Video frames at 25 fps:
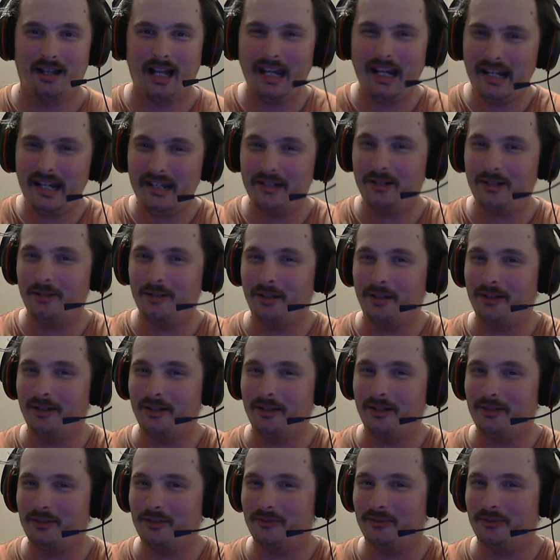I didn't hear
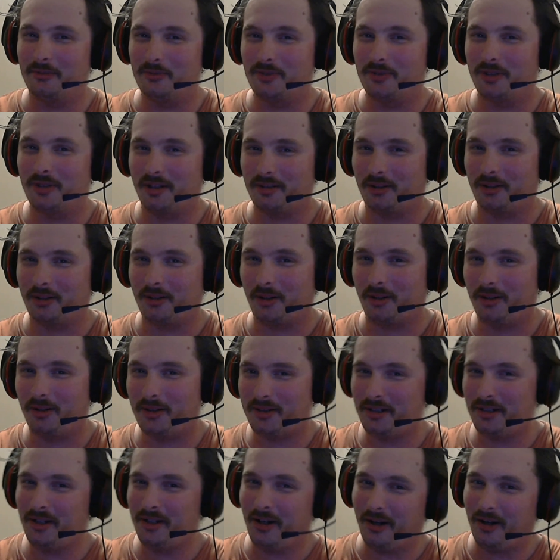about you from Shawn
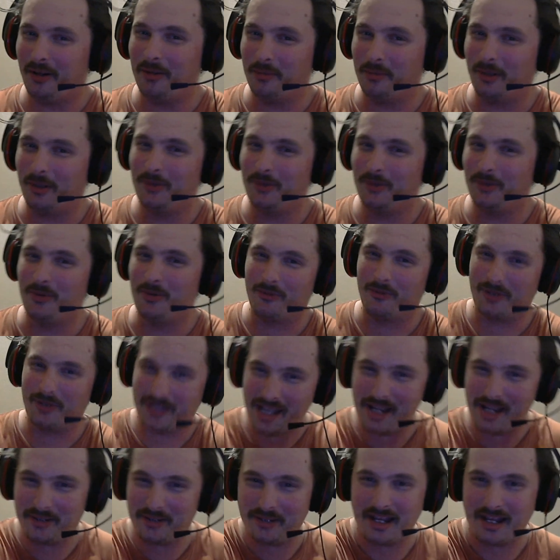Hardesty. I heard about you over
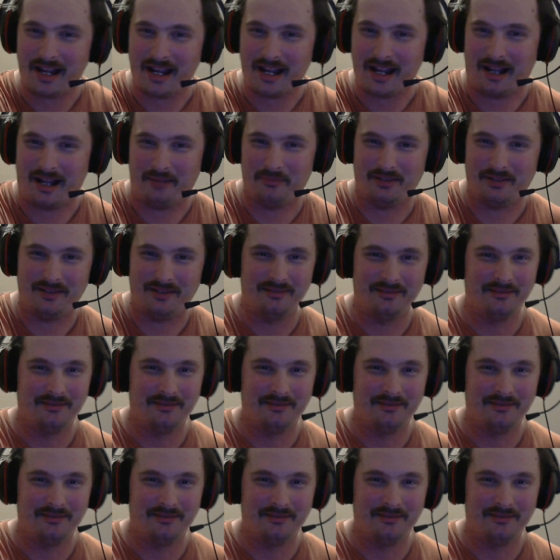at K-Tab.